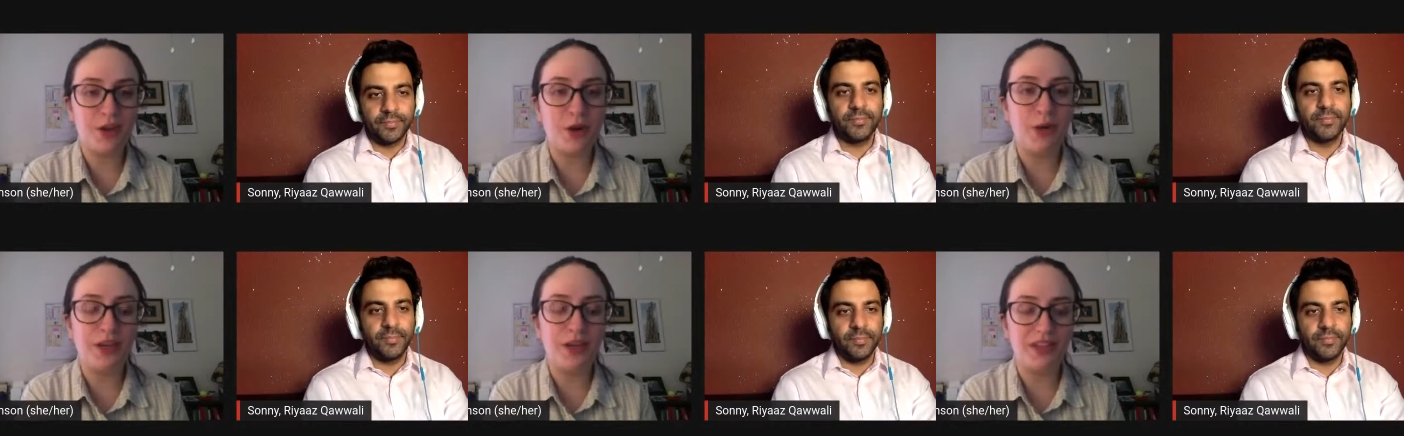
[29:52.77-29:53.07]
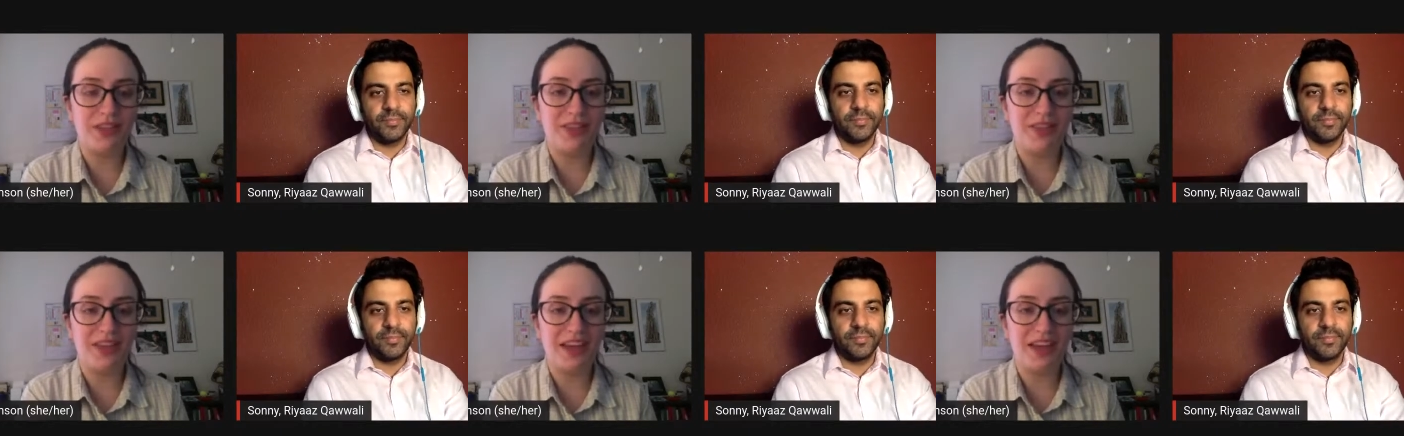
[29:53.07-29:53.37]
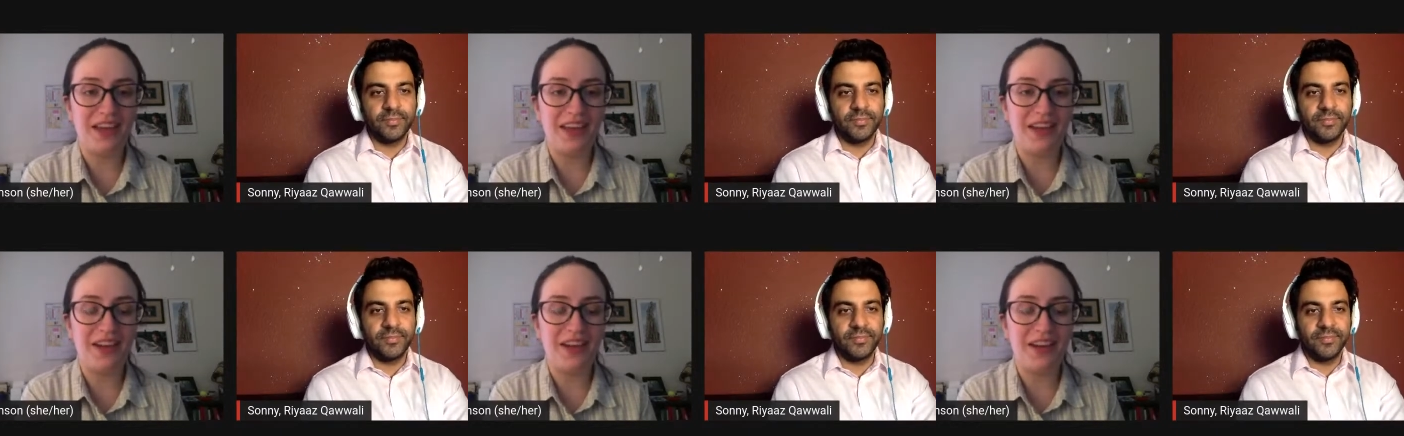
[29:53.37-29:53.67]
Speaker 1: knowing
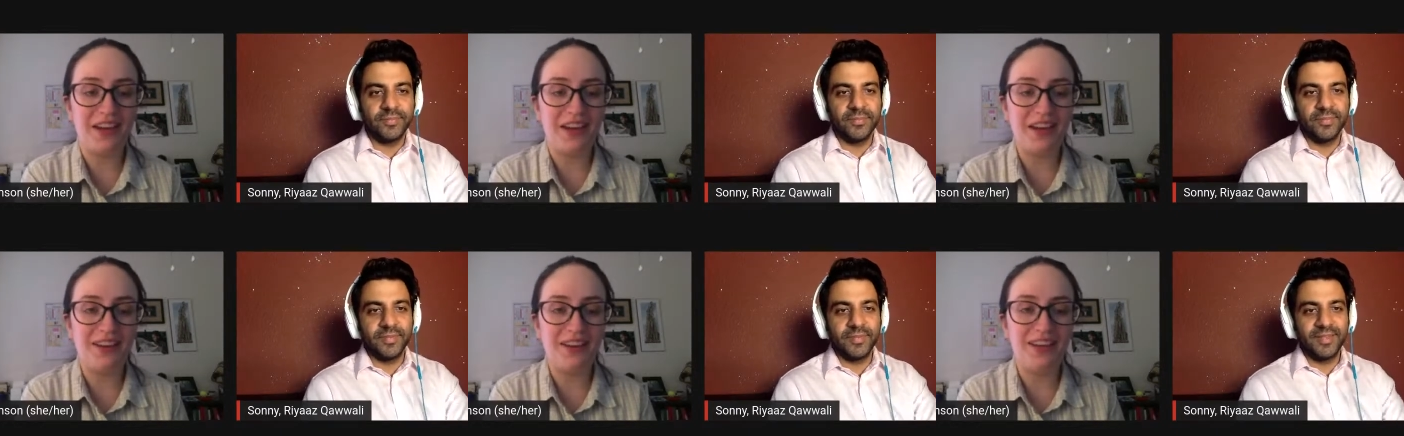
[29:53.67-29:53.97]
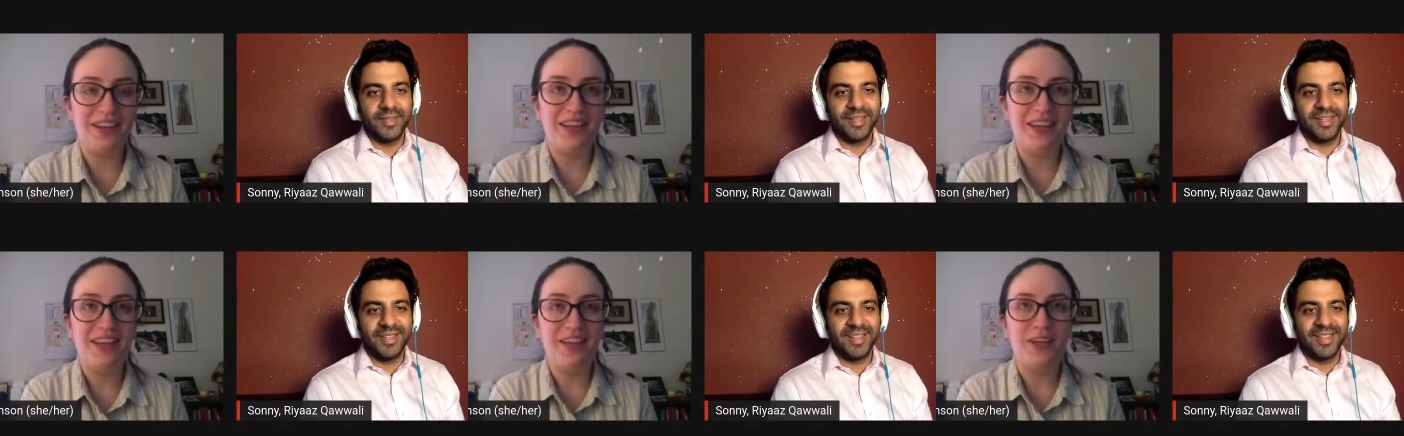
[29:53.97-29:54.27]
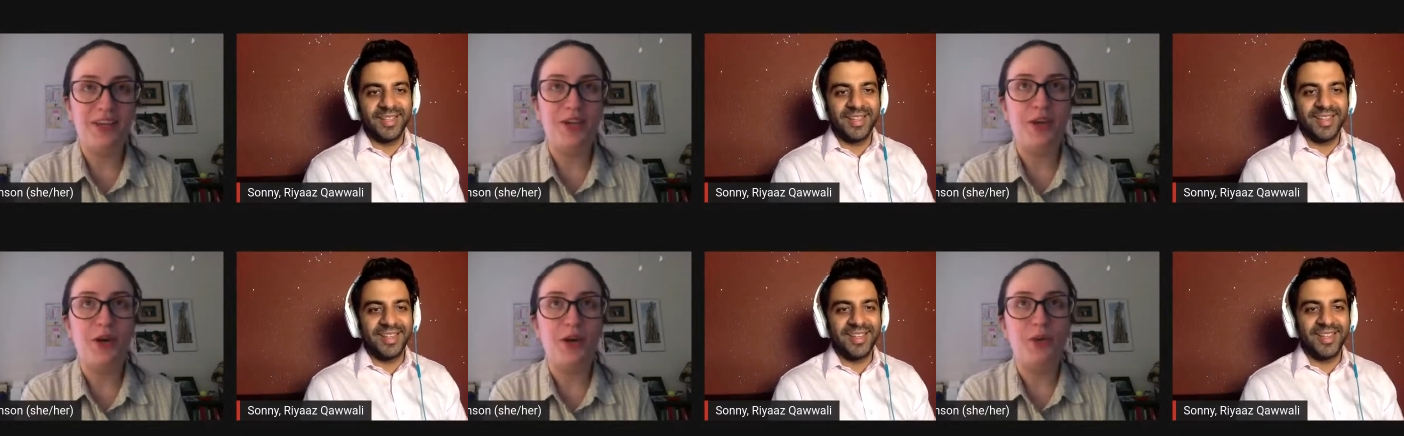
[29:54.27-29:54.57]
that uh,
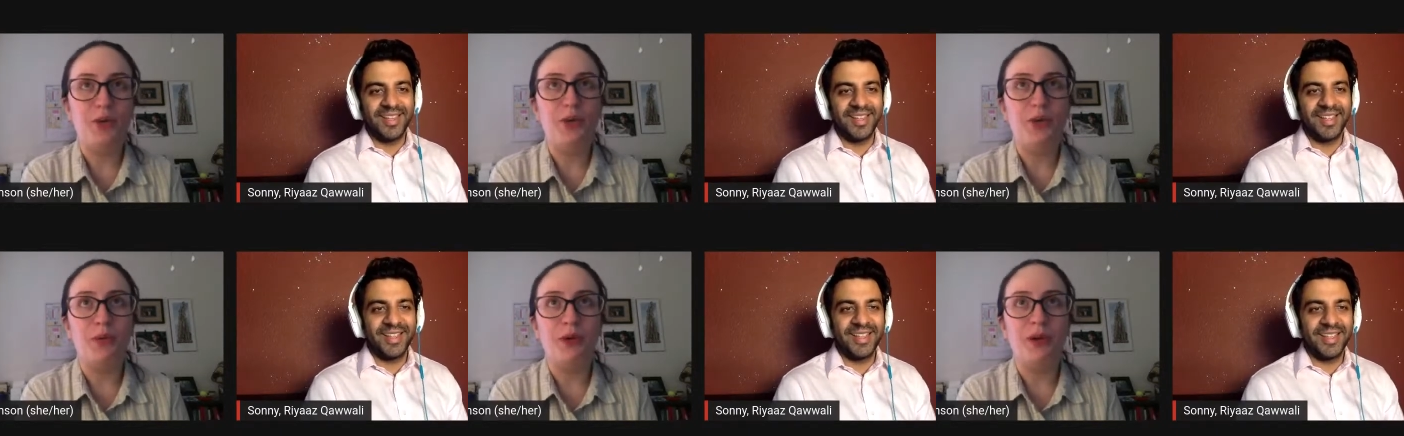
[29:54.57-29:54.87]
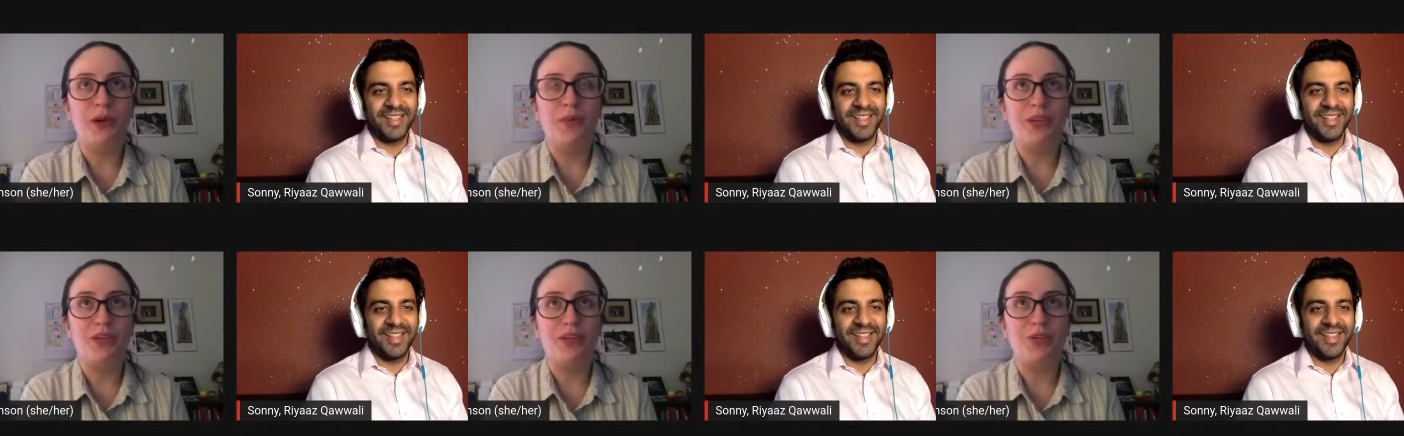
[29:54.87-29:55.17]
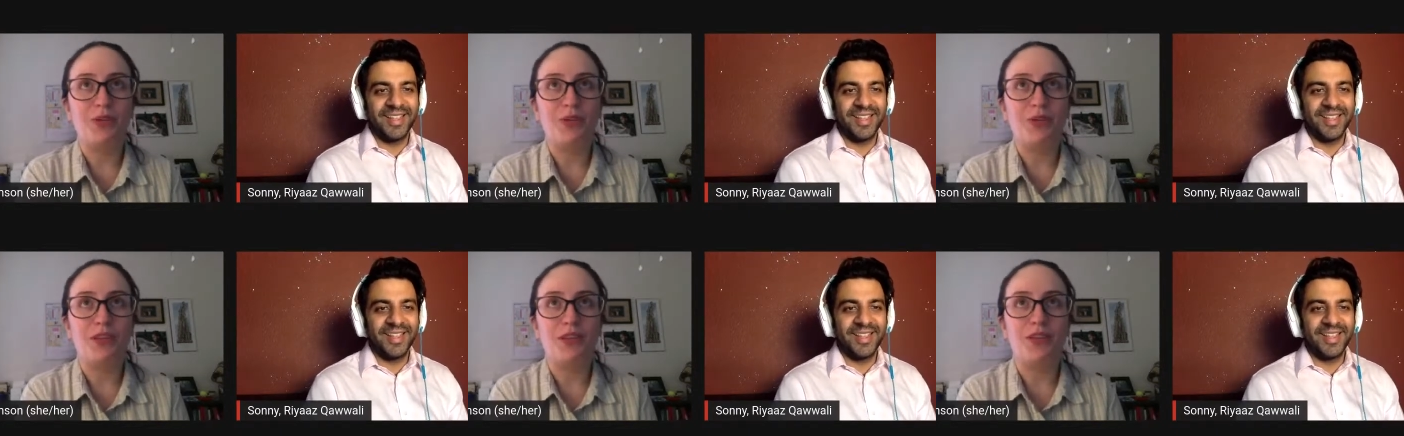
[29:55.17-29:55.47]
you know we want to make
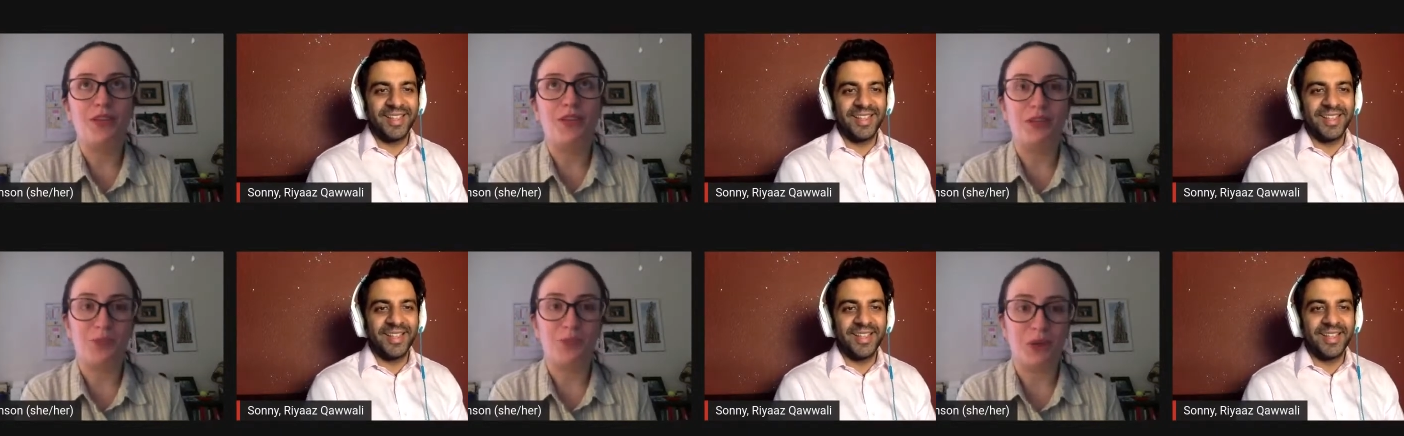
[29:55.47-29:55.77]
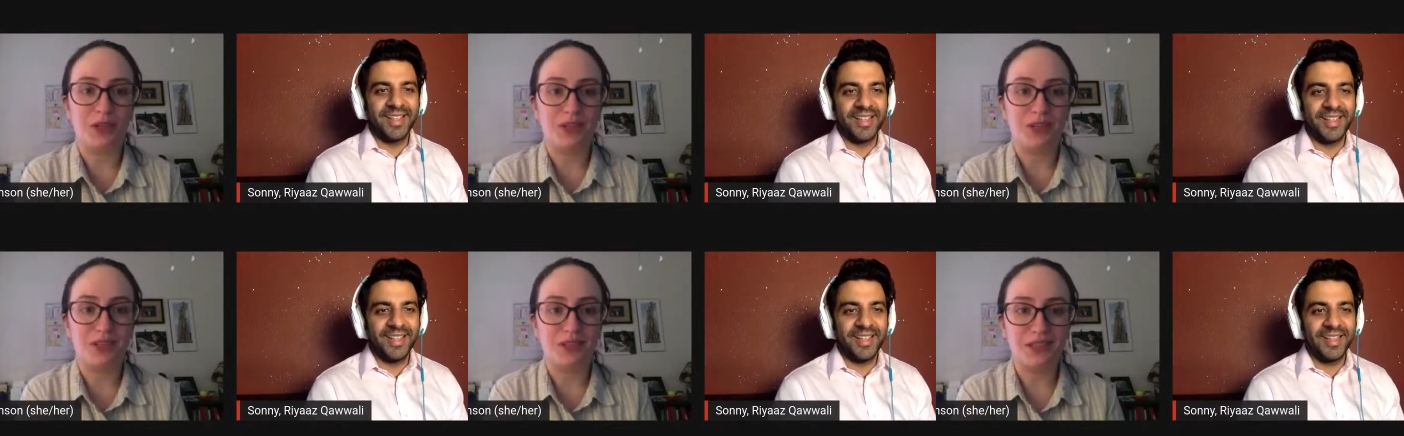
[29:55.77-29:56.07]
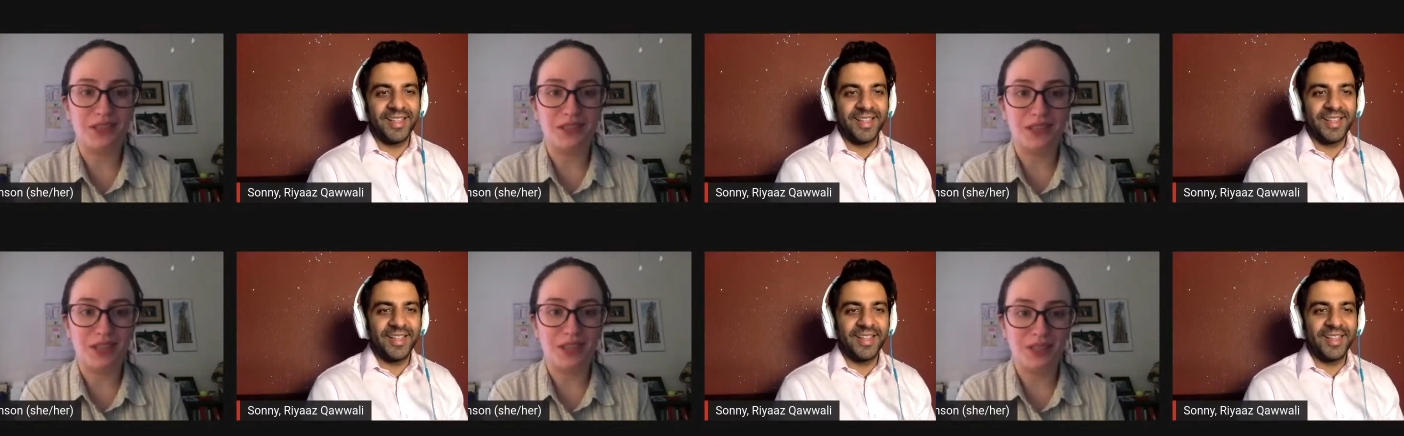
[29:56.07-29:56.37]
sure that this work is
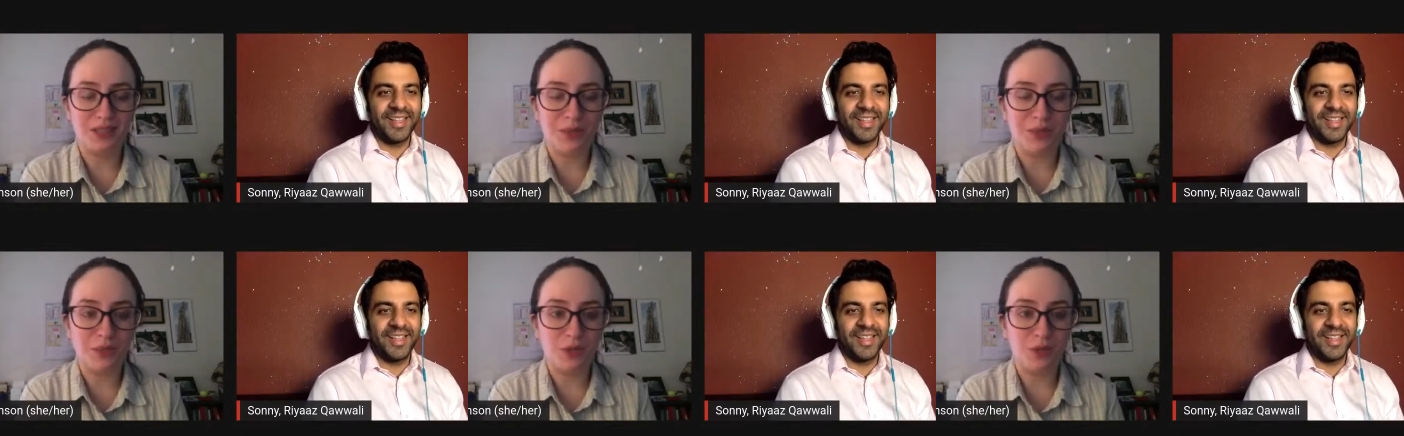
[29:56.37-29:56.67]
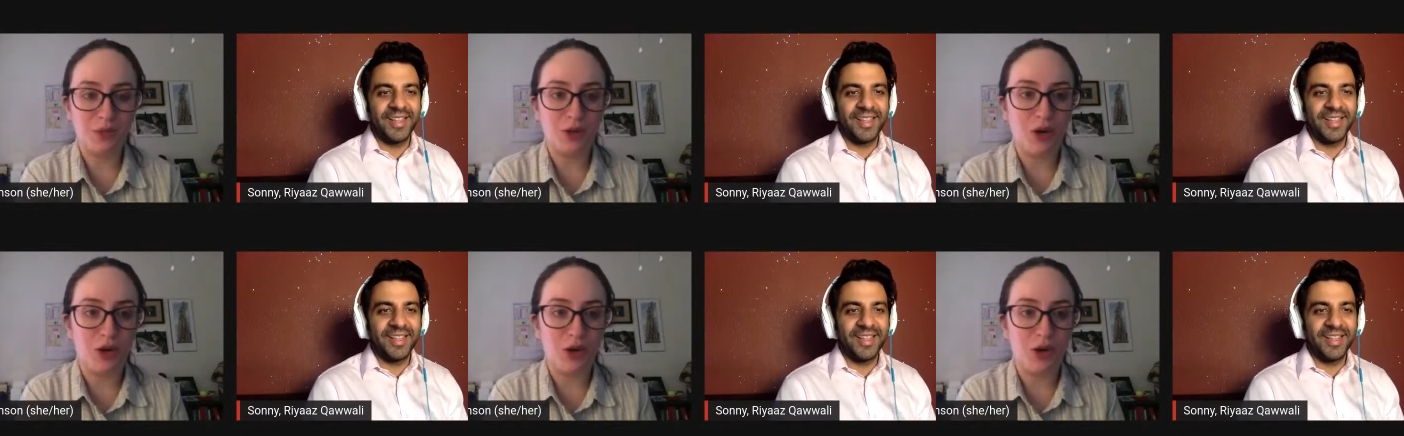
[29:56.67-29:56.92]
accessible to